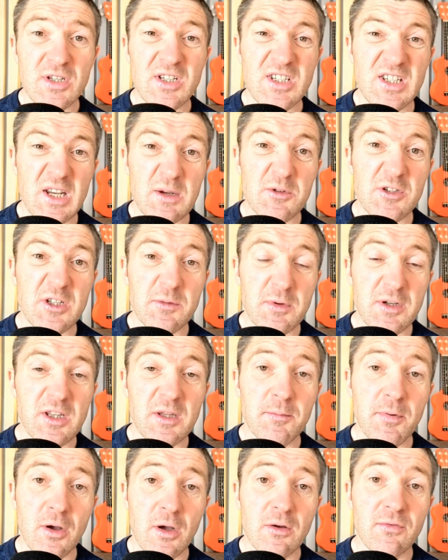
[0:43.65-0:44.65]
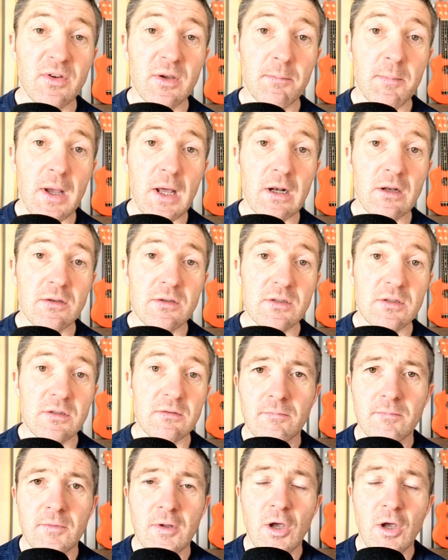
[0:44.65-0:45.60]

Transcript: seems to be the perfect balance.